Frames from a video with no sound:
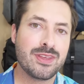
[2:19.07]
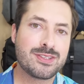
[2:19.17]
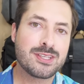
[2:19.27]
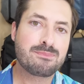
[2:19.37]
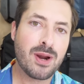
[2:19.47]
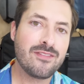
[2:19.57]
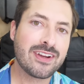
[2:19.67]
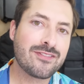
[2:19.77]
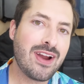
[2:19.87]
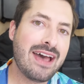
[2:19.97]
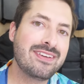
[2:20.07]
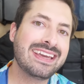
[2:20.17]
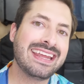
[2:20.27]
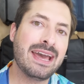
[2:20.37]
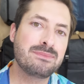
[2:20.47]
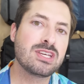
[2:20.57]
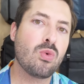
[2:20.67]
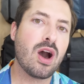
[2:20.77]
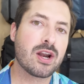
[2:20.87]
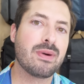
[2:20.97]
This is perfect for having an empty
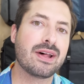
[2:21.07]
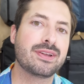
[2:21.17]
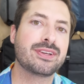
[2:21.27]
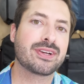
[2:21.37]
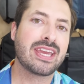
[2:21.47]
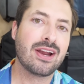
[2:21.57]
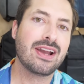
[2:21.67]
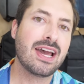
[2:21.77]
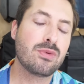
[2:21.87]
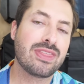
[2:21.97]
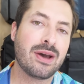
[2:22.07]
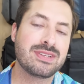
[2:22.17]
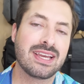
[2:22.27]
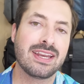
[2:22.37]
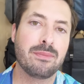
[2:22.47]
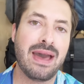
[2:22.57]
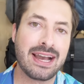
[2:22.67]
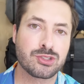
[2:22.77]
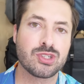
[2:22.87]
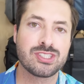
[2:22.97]
water bottle in your carry-on without taking up
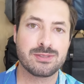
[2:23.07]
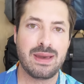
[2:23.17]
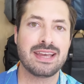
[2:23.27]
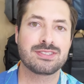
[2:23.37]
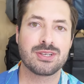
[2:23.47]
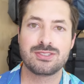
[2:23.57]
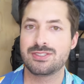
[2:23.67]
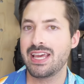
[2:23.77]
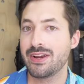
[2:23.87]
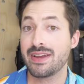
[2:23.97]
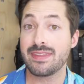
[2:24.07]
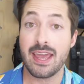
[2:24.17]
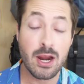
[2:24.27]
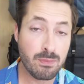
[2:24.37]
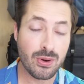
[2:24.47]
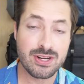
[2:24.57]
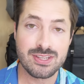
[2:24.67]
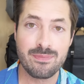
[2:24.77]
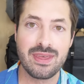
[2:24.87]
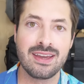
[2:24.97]
extra space. So say you're at the airport or
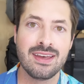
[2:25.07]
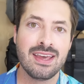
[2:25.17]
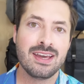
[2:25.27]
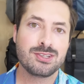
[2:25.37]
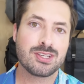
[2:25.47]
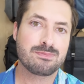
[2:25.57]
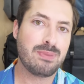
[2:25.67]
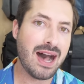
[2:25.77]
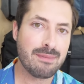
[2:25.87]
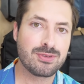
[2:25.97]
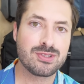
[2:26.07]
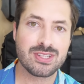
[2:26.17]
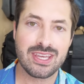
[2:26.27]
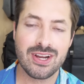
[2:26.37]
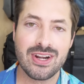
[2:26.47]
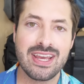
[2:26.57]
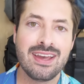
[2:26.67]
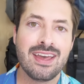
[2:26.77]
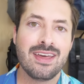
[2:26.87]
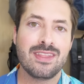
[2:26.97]
something, just pop through
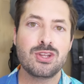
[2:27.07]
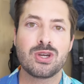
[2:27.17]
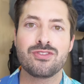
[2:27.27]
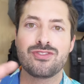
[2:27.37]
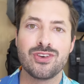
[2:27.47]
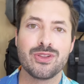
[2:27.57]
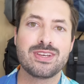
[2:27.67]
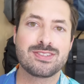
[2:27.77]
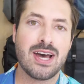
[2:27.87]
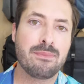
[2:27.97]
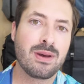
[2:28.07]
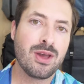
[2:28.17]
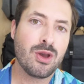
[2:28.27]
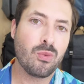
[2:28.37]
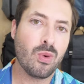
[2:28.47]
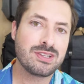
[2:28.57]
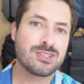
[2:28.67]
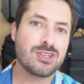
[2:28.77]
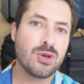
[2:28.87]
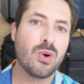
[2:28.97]
security, then you can fill this up
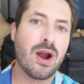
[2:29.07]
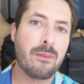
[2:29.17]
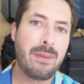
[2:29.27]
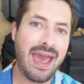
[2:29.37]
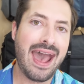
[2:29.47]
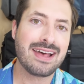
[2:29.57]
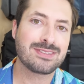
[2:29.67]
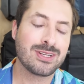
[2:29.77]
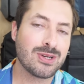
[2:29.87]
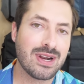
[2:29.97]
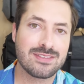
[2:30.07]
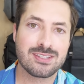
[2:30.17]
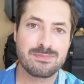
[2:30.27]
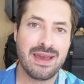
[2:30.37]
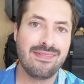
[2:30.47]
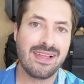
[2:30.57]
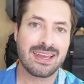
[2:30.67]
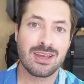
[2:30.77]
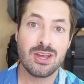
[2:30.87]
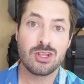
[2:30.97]
once you are past and you don't have to spend
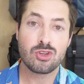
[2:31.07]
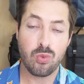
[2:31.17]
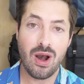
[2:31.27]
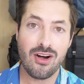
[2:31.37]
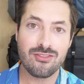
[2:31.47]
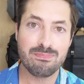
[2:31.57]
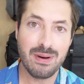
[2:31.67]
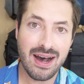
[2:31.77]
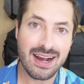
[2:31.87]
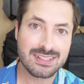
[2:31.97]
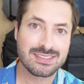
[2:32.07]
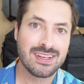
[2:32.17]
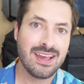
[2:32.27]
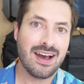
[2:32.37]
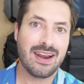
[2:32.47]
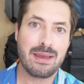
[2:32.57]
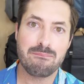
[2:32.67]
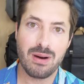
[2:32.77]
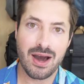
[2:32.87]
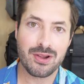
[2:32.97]
like 12 bucks on a
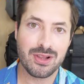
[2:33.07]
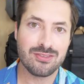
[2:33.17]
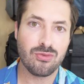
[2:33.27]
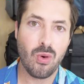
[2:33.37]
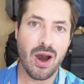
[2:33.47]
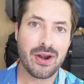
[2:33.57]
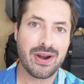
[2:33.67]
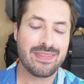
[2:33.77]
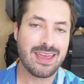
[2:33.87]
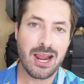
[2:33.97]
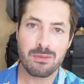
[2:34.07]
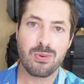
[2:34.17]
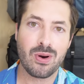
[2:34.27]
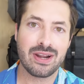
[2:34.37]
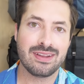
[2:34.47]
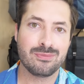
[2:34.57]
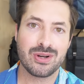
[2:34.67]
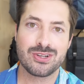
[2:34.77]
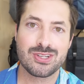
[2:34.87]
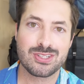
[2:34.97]
bottle of water at the airport and
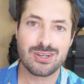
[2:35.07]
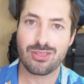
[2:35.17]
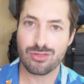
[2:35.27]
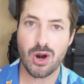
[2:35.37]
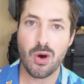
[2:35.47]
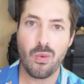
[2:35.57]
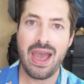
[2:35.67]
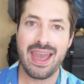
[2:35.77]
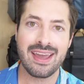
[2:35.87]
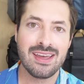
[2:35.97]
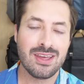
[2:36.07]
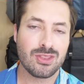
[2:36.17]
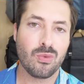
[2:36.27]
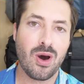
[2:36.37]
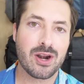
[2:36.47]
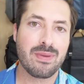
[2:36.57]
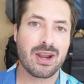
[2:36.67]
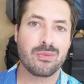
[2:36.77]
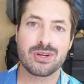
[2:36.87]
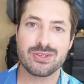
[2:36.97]
when you're just gonna throw away the water
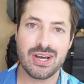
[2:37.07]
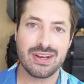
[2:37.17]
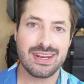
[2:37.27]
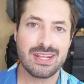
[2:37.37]
bottle when you're done